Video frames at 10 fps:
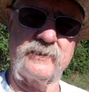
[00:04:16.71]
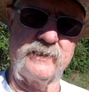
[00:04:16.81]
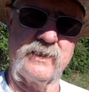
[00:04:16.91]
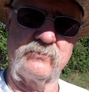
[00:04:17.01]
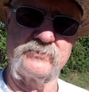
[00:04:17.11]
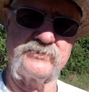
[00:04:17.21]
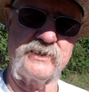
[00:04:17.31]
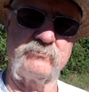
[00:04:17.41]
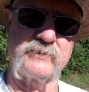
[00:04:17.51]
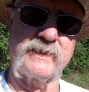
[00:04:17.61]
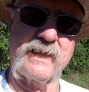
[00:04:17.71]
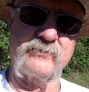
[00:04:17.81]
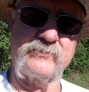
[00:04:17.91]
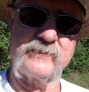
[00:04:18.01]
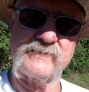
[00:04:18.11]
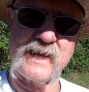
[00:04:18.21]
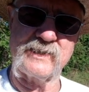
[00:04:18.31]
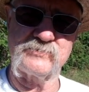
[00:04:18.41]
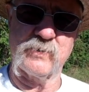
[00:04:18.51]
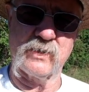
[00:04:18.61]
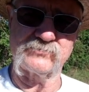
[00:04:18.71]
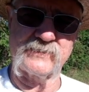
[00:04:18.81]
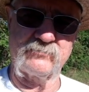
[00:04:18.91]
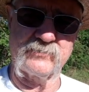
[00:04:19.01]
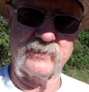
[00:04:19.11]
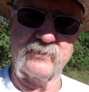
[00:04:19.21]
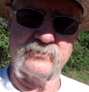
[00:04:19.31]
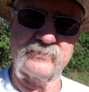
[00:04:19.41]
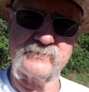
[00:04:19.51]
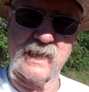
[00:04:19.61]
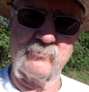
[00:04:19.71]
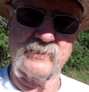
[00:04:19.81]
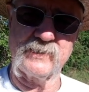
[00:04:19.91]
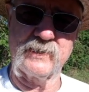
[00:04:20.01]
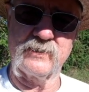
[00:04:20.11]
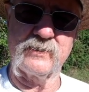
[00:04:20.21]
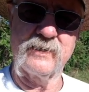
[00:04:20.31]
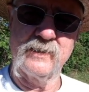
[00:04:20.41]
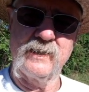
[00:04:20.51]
you know, and she would gather these hedge balls every year this time of the year,